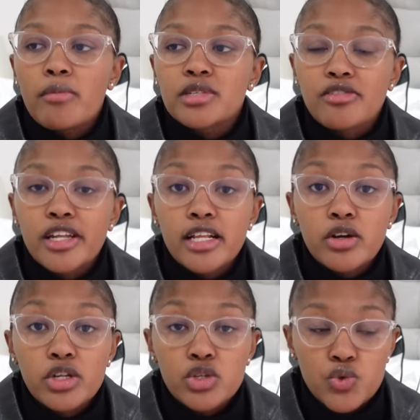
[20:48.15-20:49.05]
I'm definitely
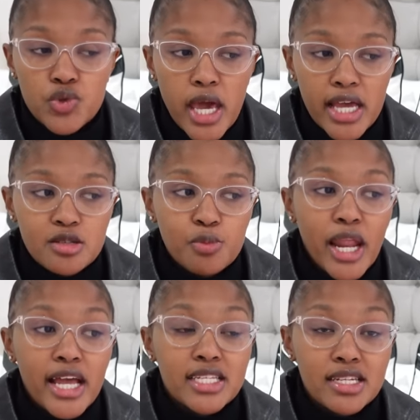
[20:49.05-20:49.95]
going to do that but
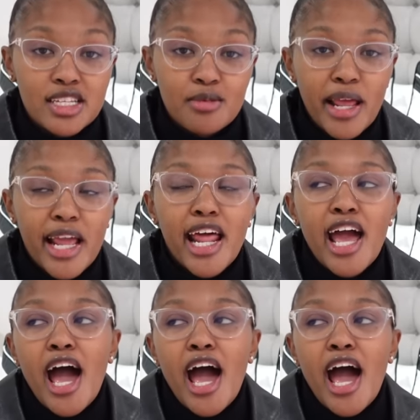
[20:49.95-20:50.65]
I did explain